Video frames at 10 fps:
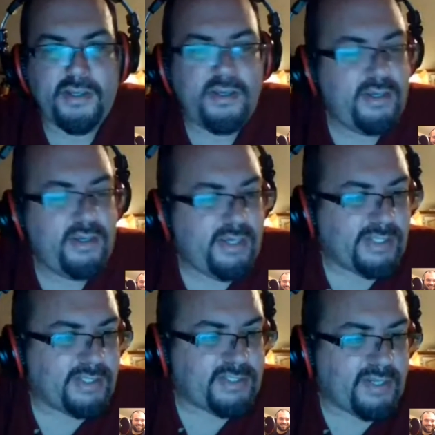
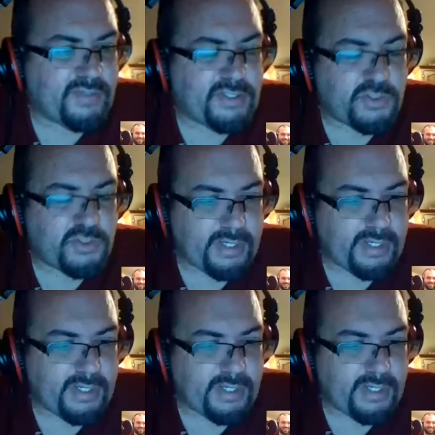it's definitely tricky. The
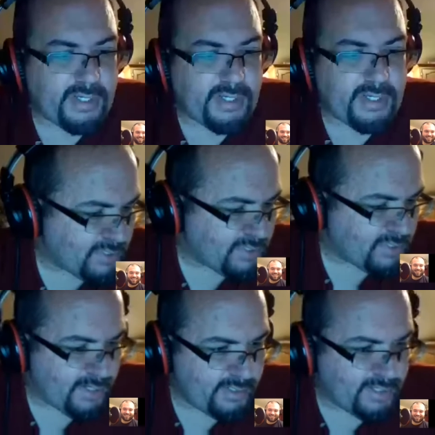game tape is not
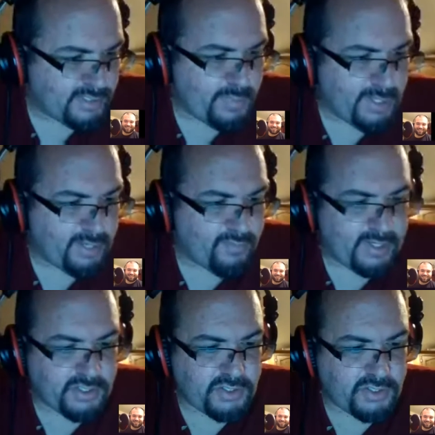as big of an
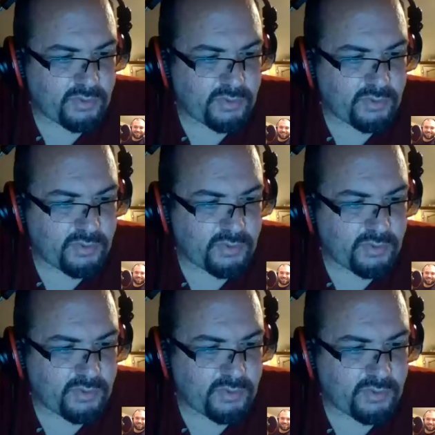issue. You use
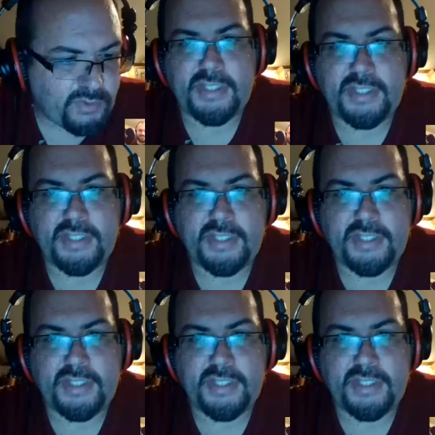resources like
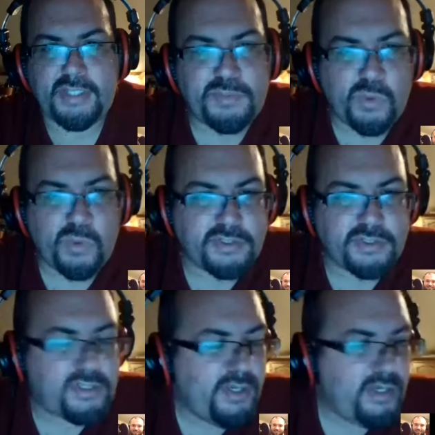24/7
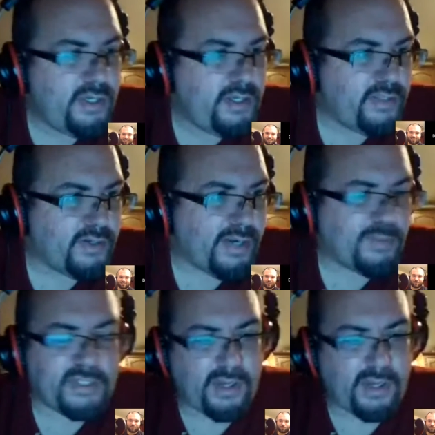Sports. They're
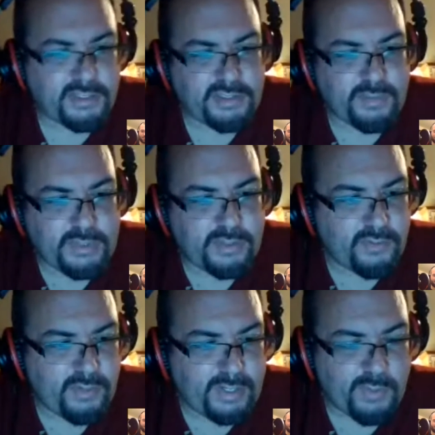absolutely awesome at
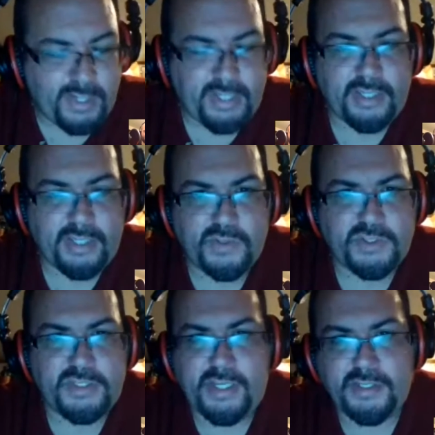like ranking those
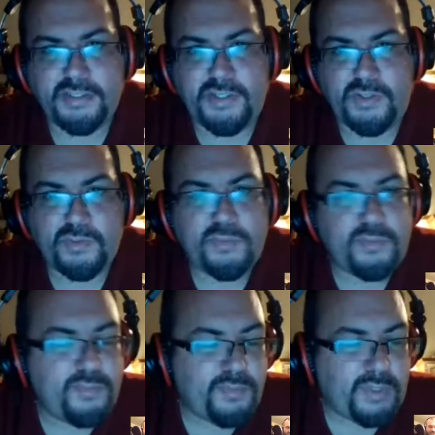things. You
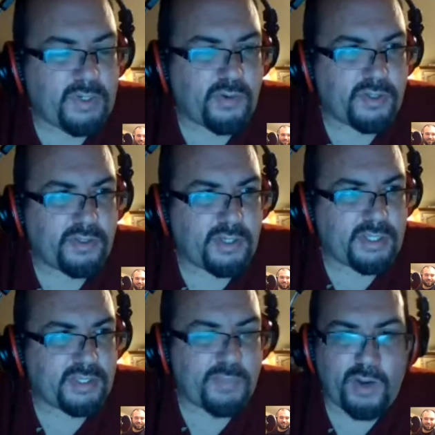know to look at the
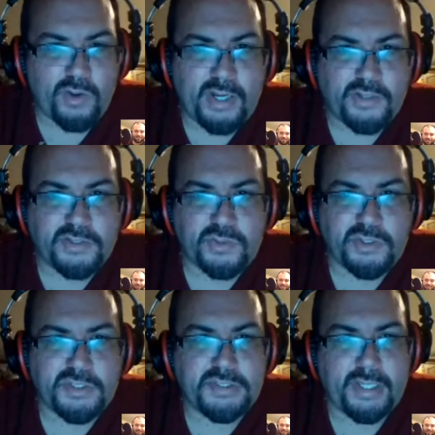powerhouse schools
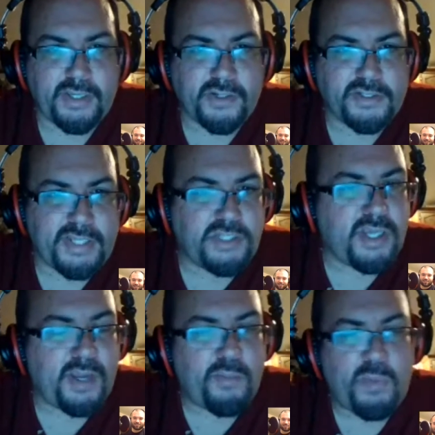like your St.
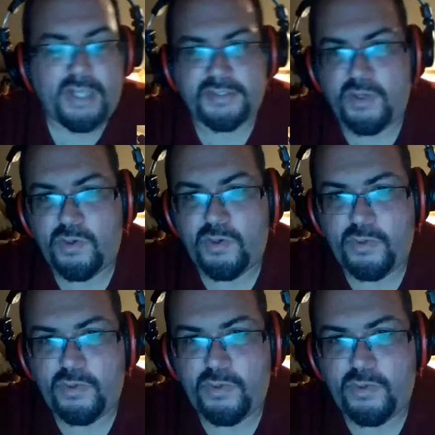John Bosco,
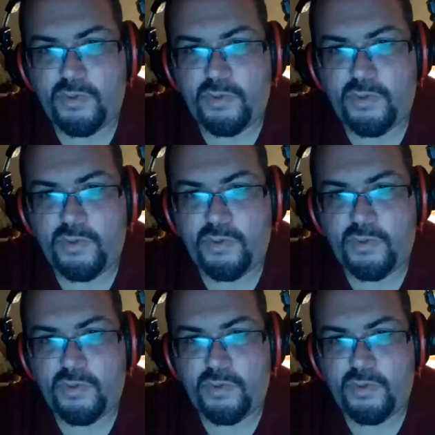your
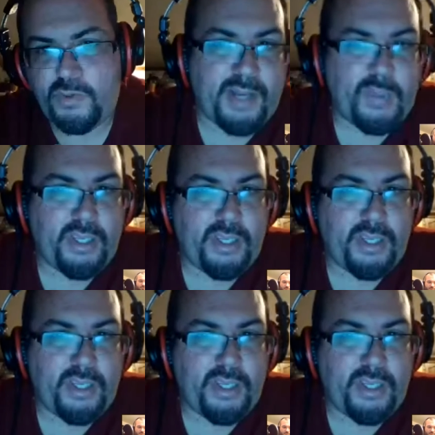IMG Academy,